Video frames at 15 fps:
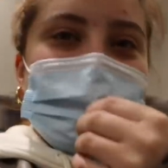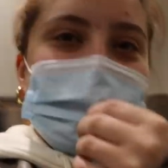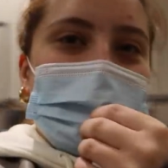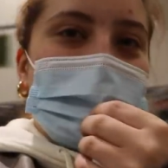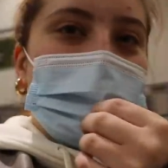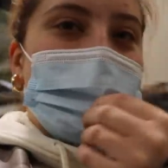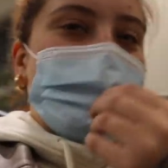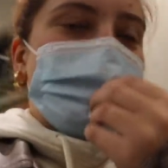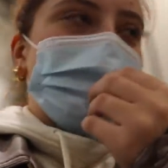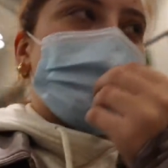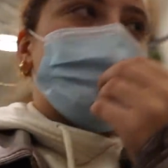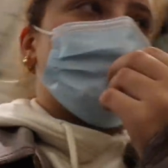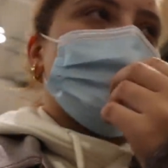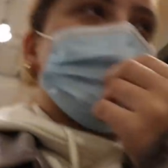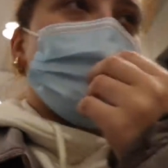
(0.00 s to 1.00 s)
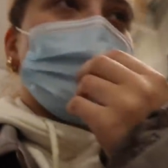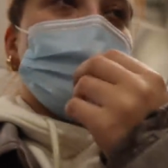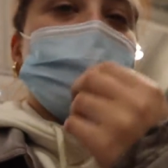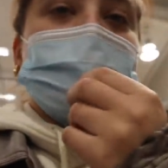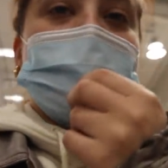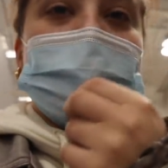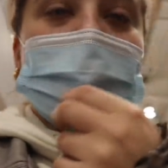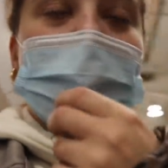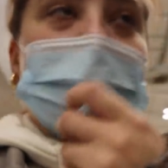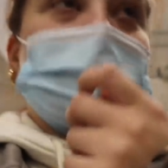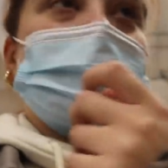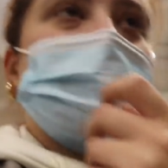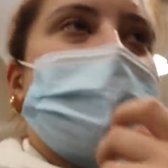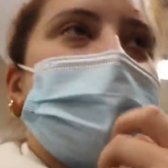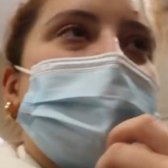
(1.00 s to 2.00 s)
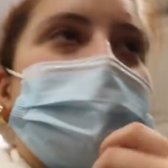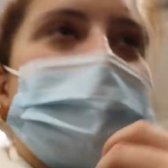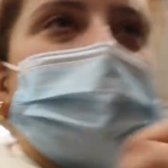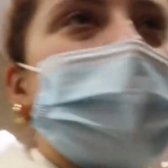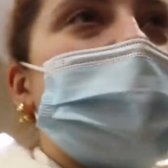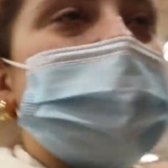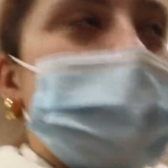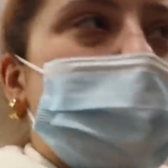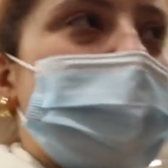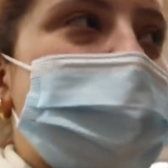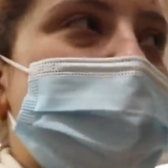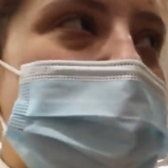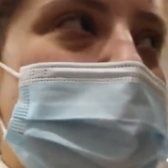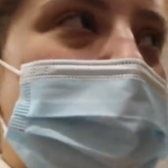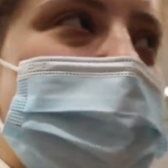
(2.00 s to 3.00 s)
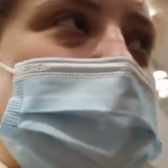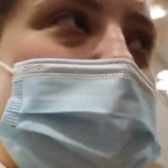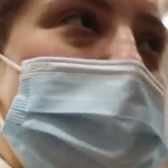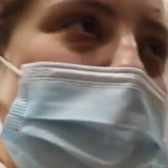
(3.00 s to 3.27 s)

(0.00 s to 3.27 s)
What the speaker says: So guys, we've just come to Home Sense. We've like mostly moved in,